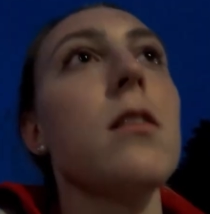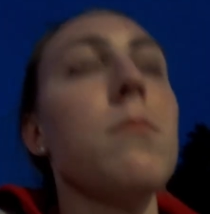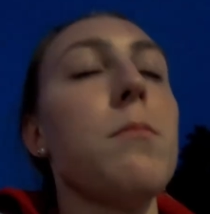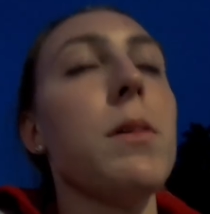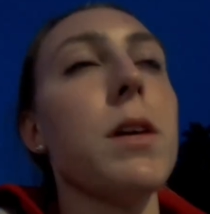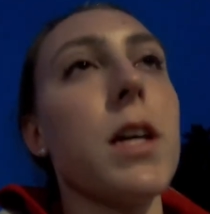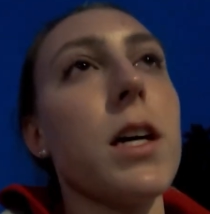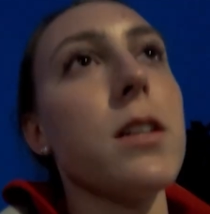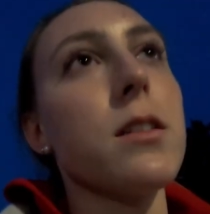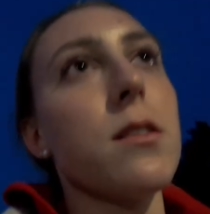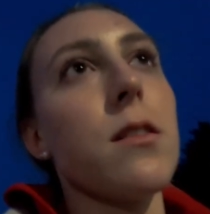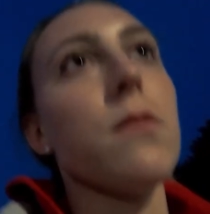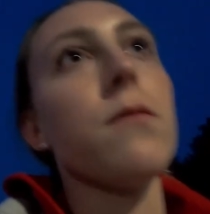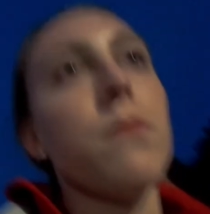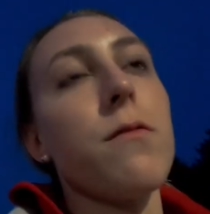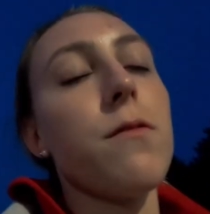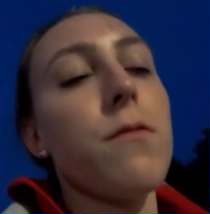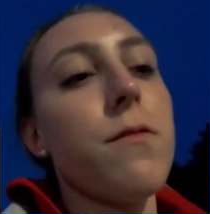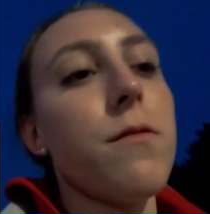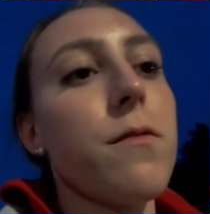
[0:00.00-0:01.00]
because of
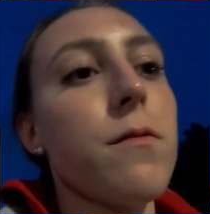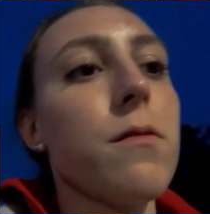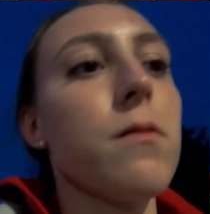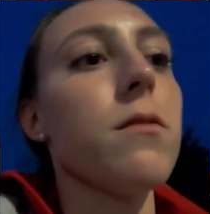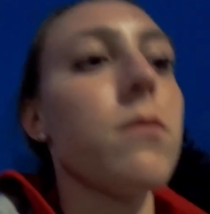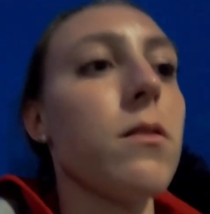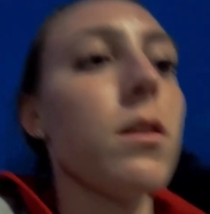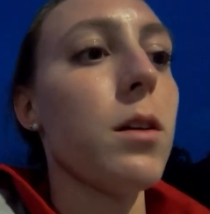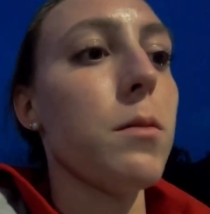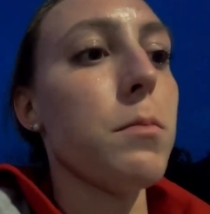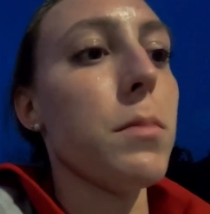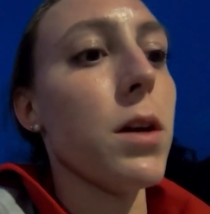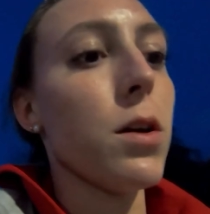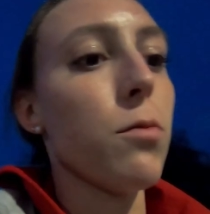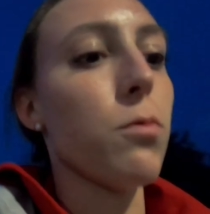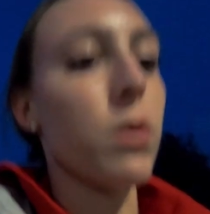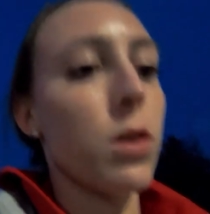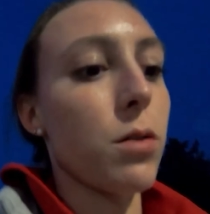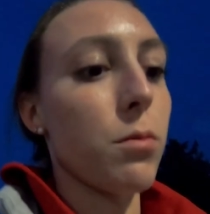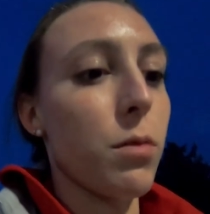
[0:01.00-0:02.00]
it
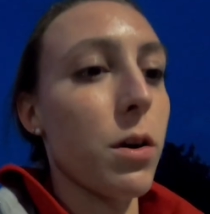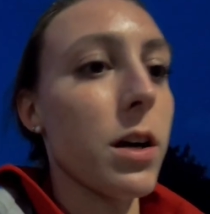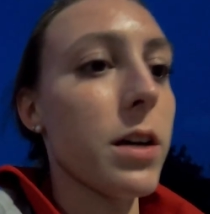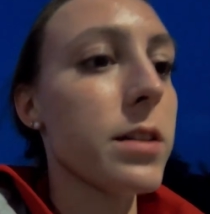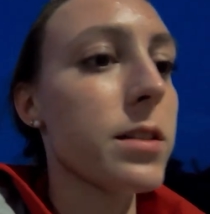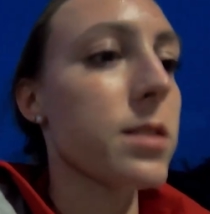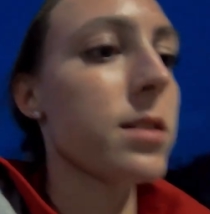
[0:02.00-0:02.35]
being winter break